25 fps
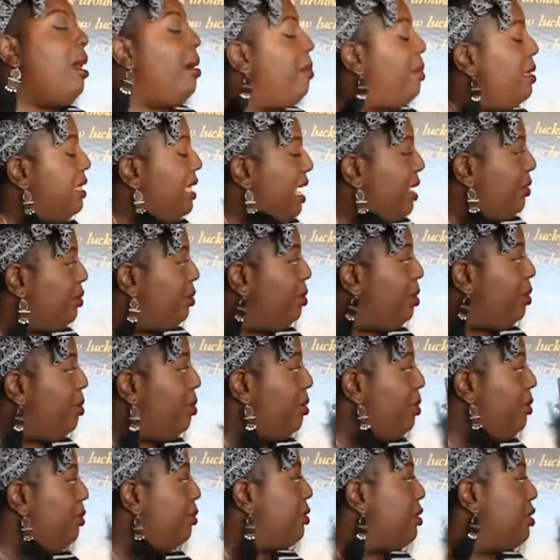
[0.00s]
But that room will
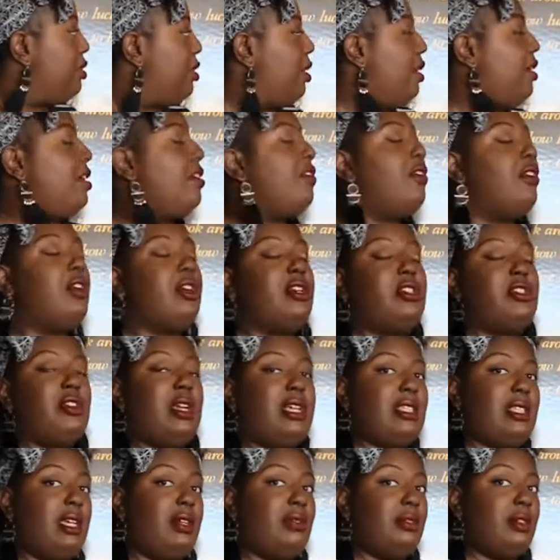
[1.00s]
be reserved for a
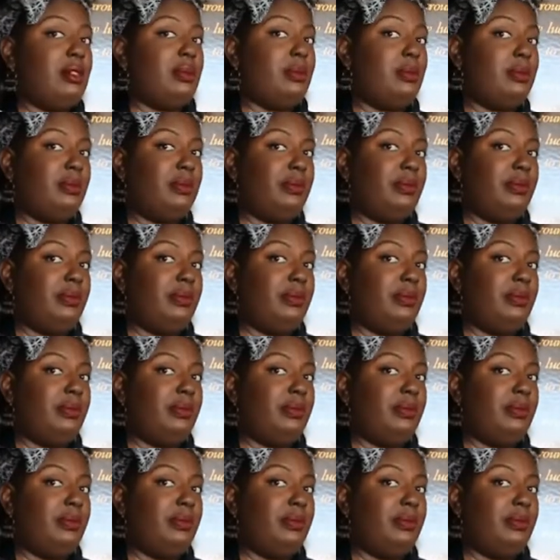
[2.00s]
dressing room.